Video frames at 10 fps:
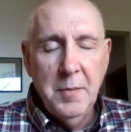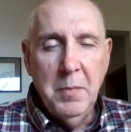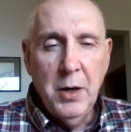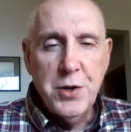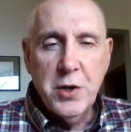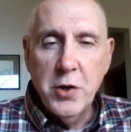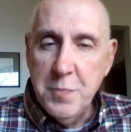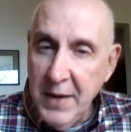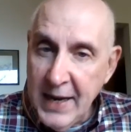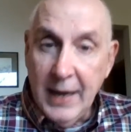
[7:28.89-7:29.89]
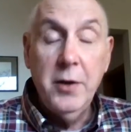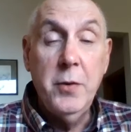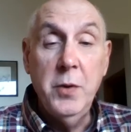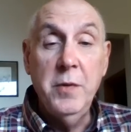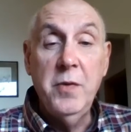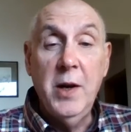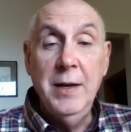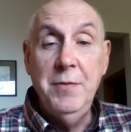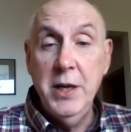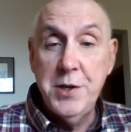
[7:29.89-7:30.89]
Mounce goes back through the
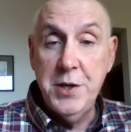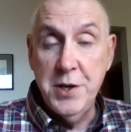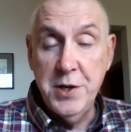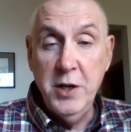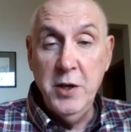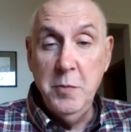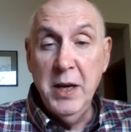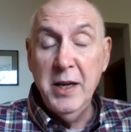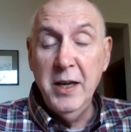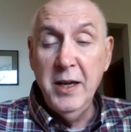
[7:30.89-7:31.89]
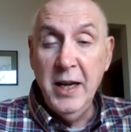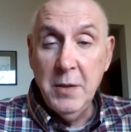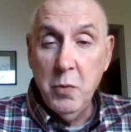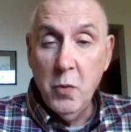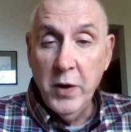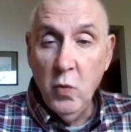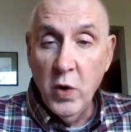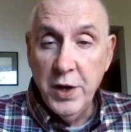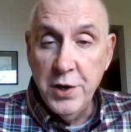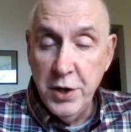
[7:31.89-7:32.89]
5 tenses that you met in
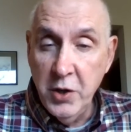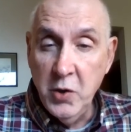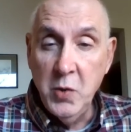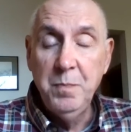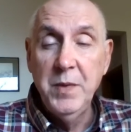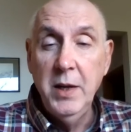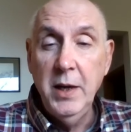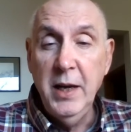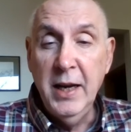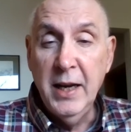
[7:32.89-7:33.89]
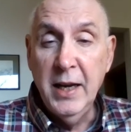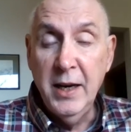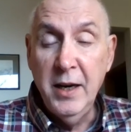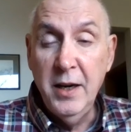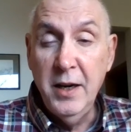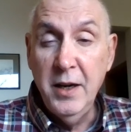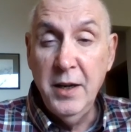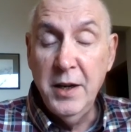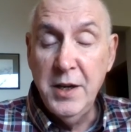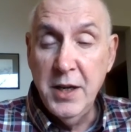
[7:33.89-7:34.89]
8.12 and
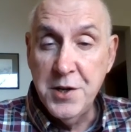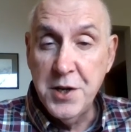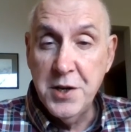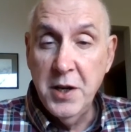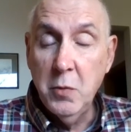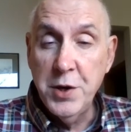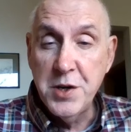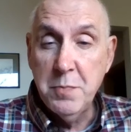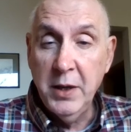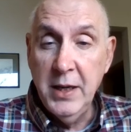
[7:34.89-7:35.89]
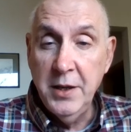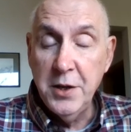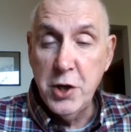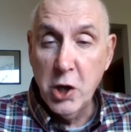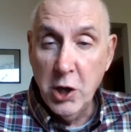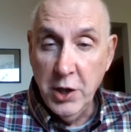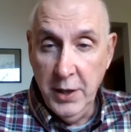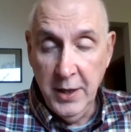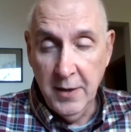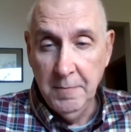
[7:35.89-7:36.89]
the tenses that were displayed in the chart
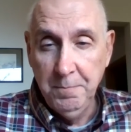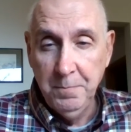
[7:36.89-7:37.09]
there.